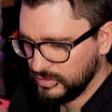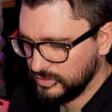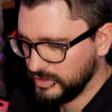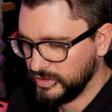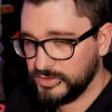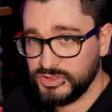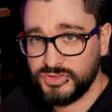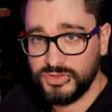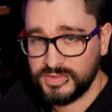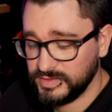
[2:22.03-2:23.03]
There, it
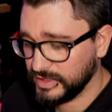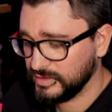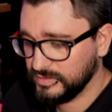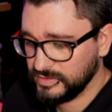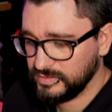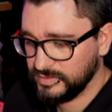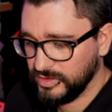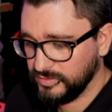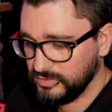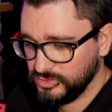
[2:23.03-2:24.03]
just took seconds
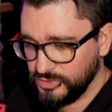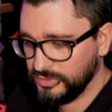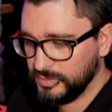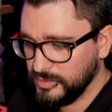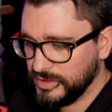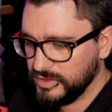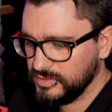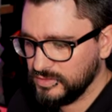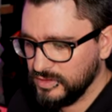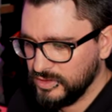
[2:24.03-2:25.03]
instead of two, three
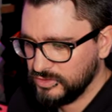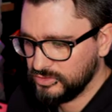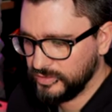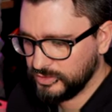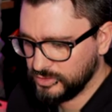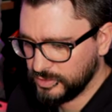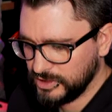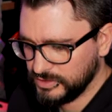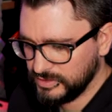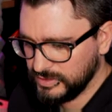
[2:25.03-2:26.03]
minutes to render the
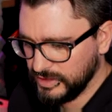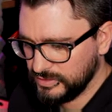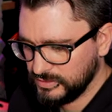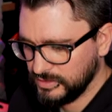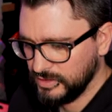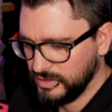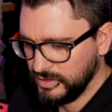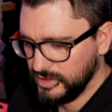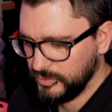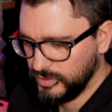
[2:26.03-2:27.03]
project again.
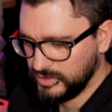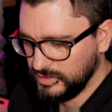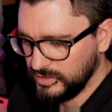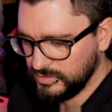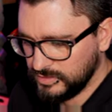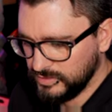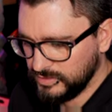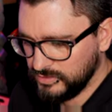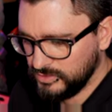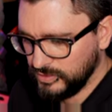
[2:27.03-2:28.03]
And we can
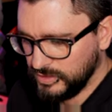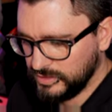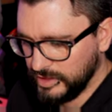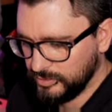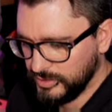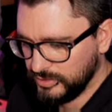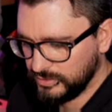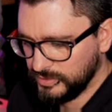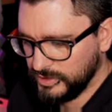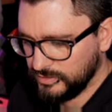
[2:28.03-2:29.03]
easily do an M P
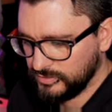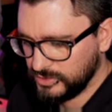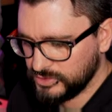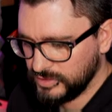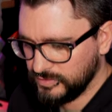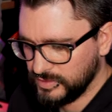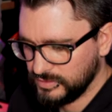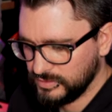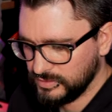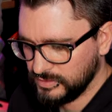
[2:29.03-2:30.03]
three version of
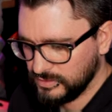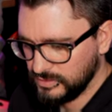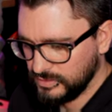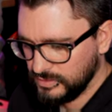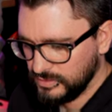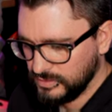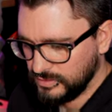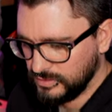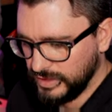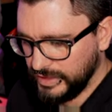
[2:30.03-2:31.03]
this,
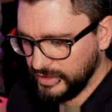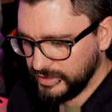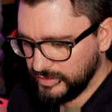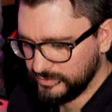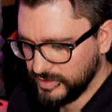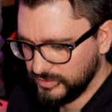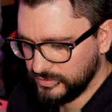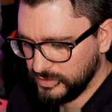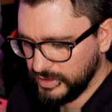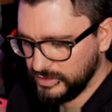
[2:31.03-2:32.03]
or A I F
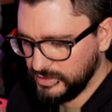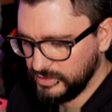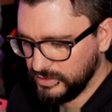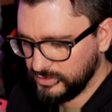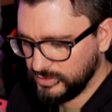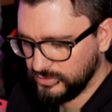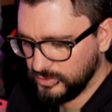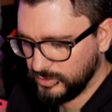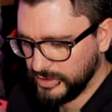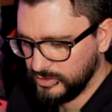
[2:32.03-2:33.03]
F, or any other
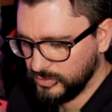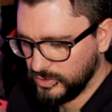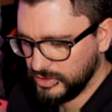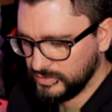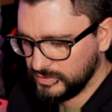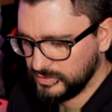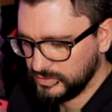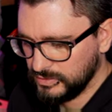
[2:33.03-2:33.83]
format you want.